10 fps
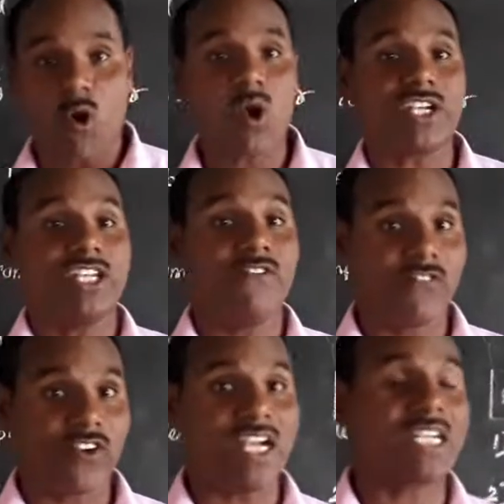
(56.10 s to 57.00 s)
for
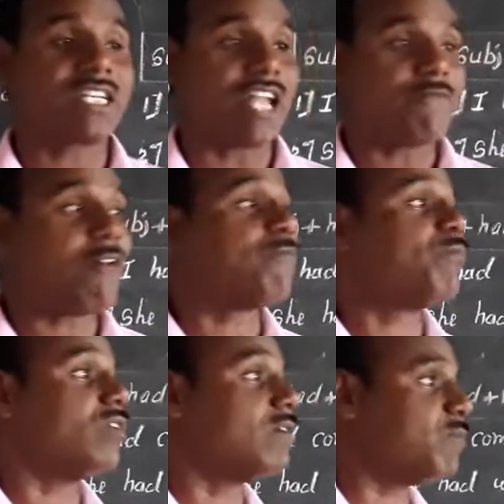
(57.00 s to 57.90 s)
different type
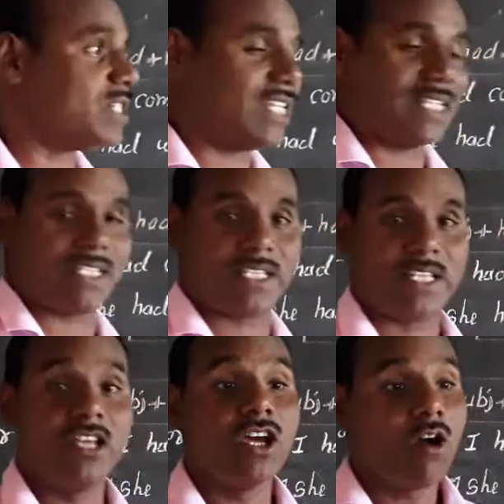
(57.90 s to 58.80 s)
of purposes
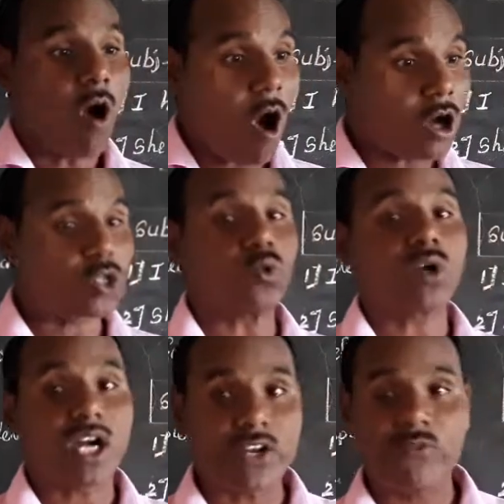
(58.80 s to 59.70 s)
or to
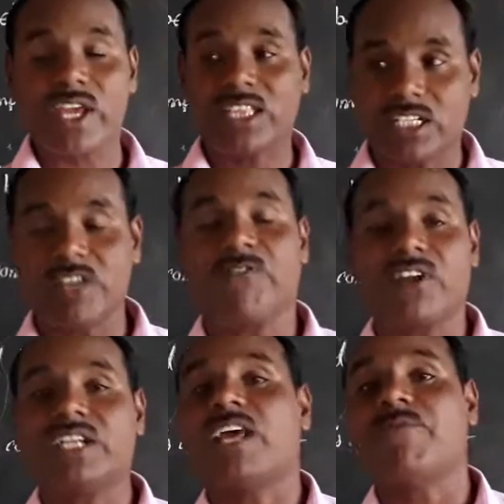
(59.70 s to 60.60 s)
convey the
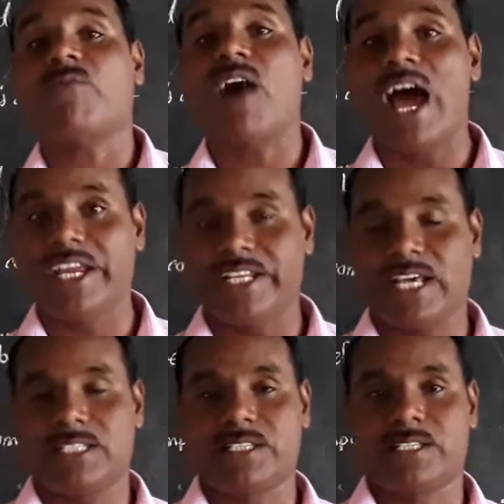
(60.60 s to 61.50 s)
different type of
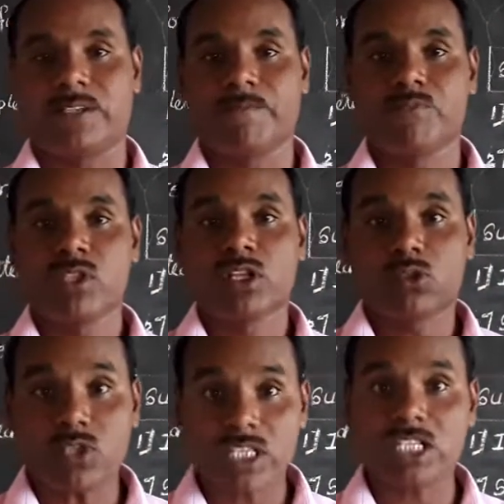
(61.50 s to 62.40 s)
ideas.
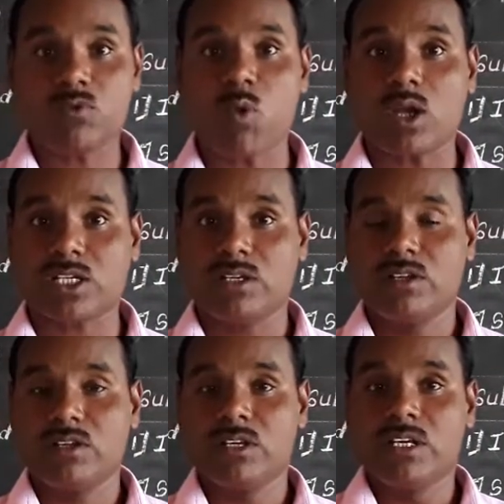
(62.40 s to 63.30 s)
So this is what
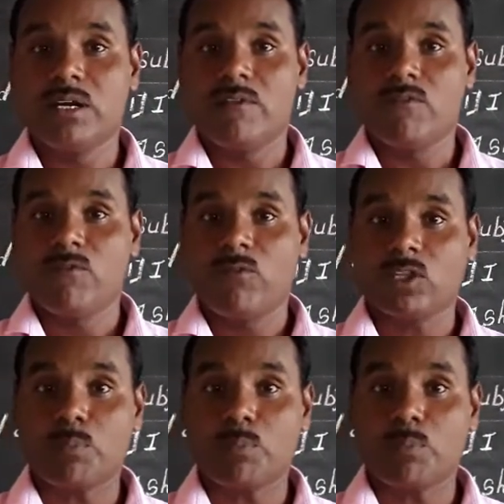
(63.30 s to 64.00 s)
for